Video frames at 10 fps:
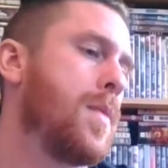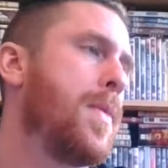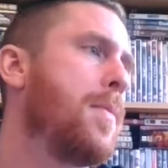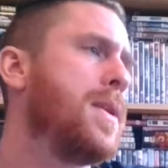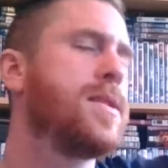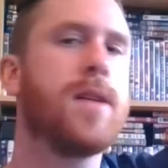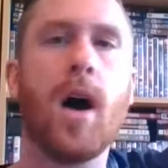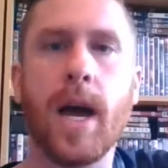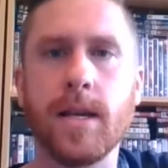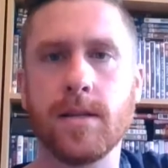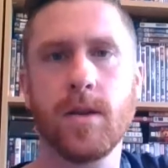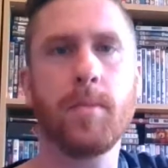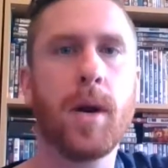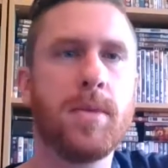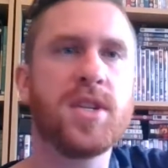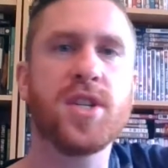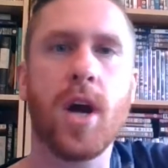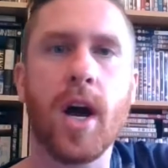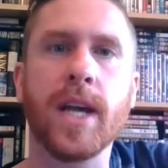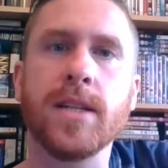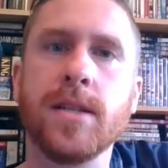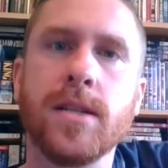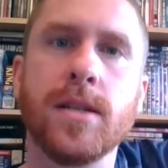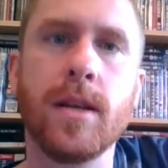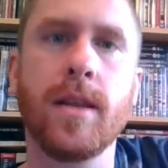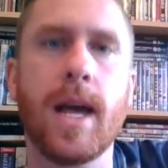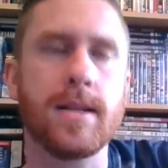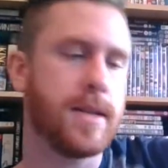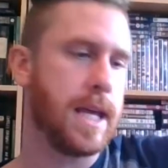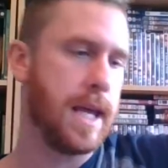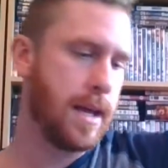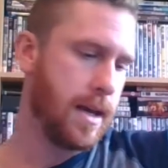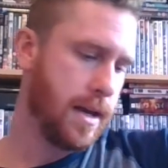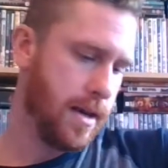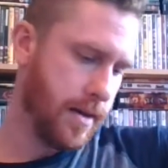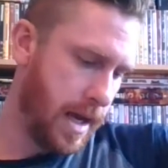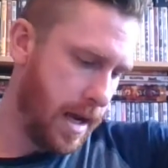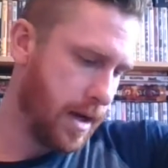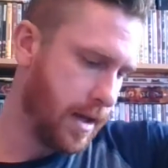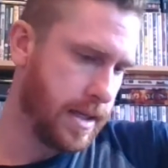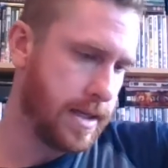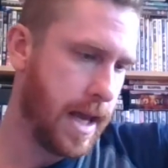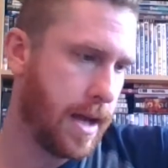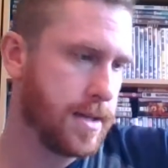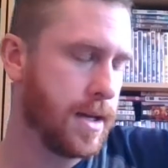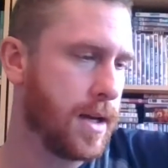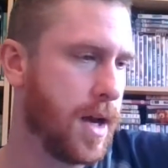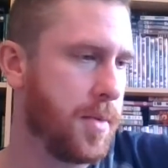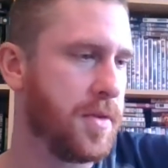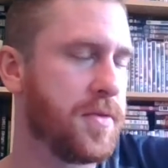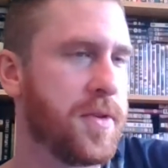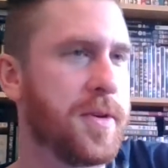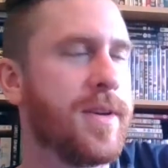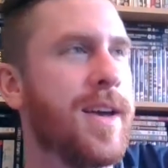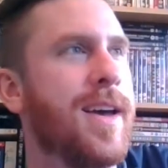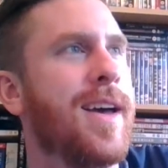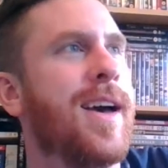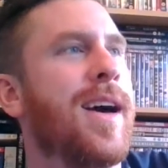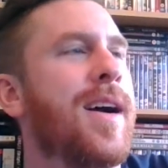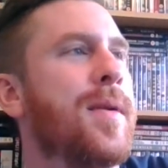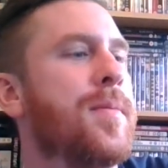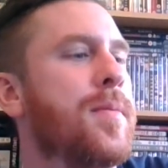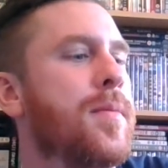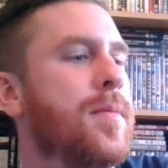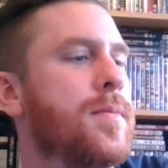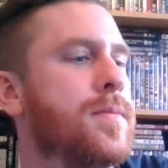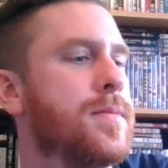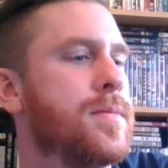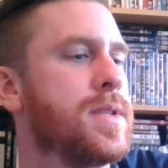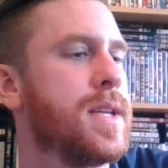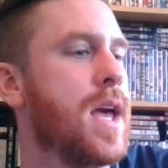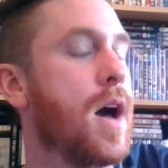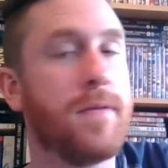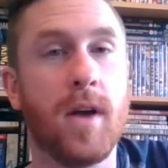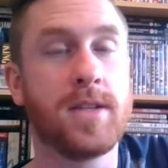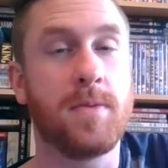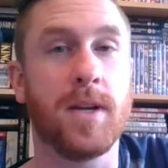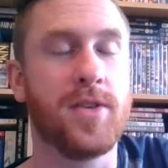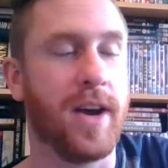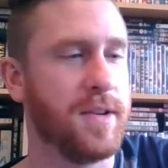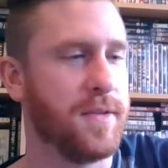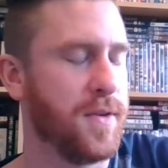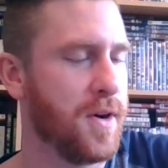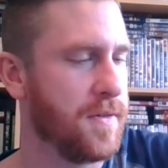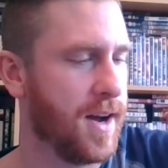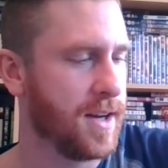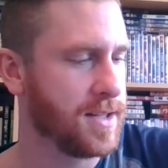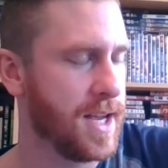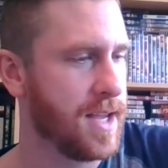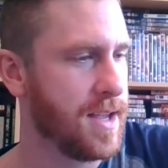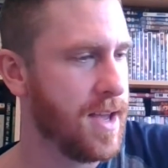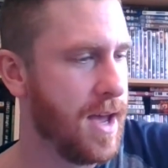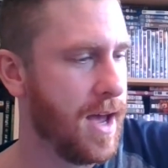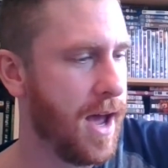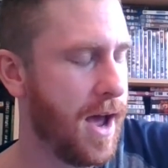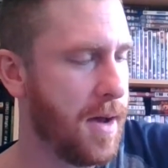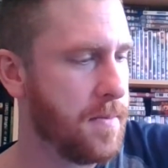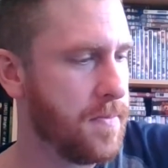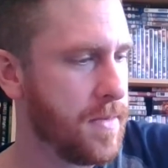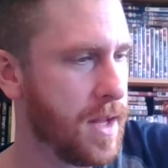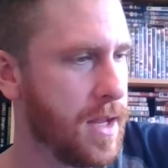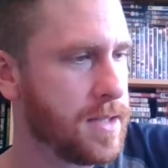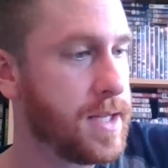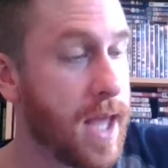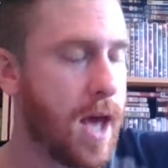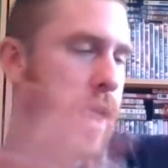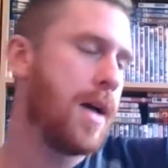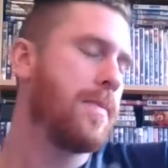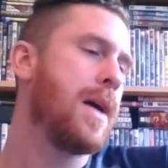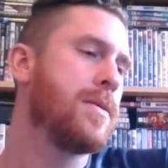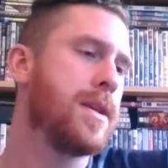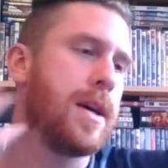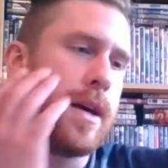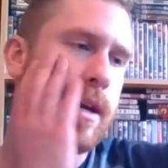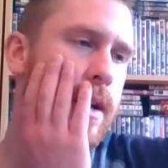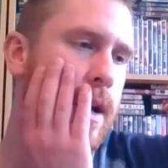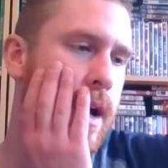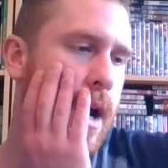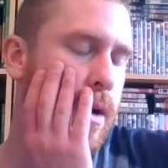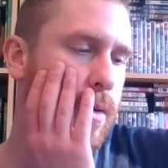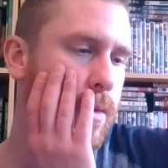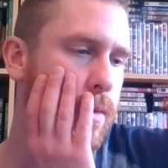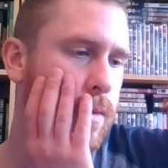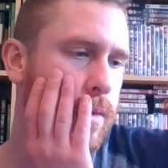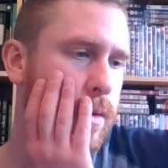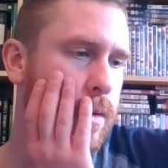Publicize, not publishize. That's the inner dyslexic coming through. Um, so yeah, I've lost my train of thought. Fuck's sake. Um, so yeah, that was it. I'll